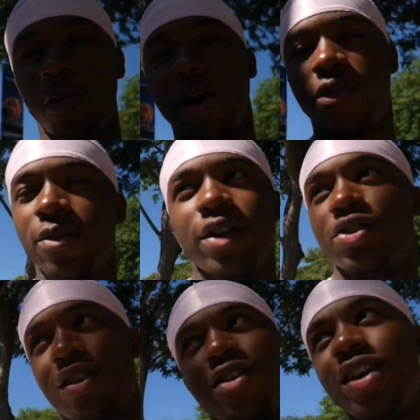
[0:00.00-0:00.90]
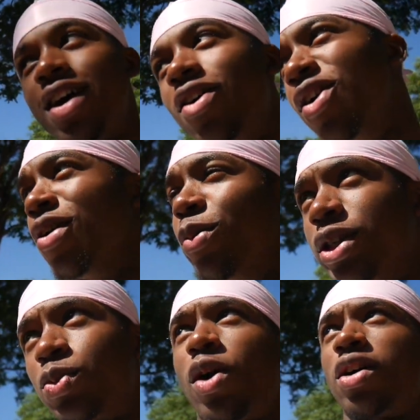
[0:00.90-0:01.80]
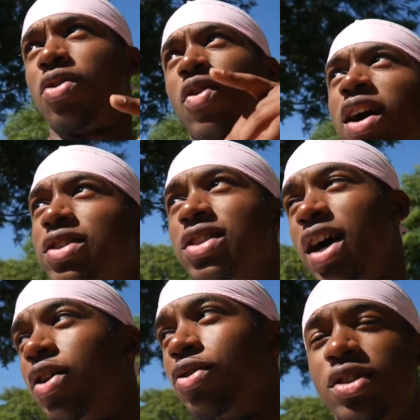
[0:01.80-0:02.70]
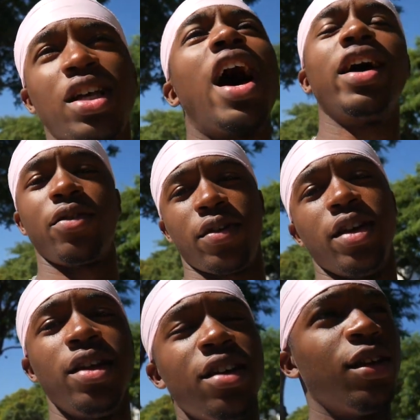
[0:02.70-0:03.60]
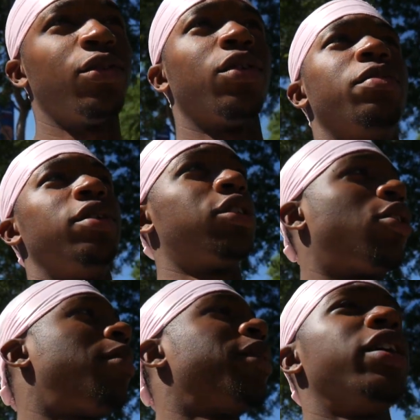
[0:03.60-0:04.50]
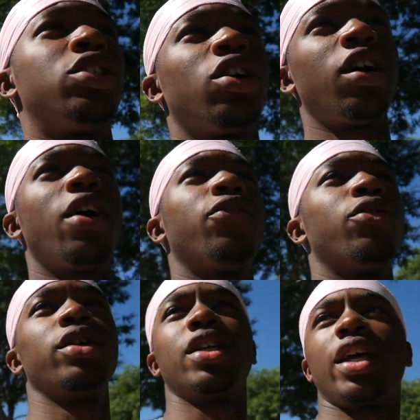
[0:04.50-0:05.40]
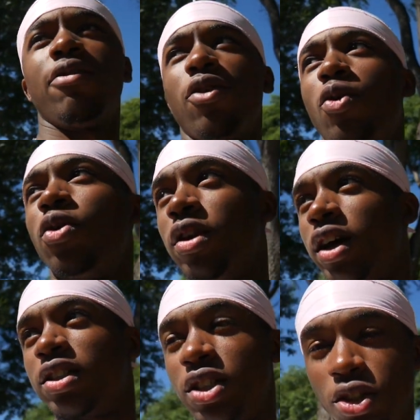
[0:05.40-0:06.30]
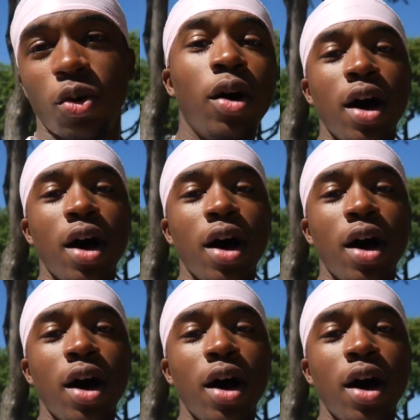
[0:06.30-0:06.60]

away from the restaurant right now. We're just walking around to the other side of it. You feel me? So I'm gonna hit y'all after it, cause I can't record in there, cause it's on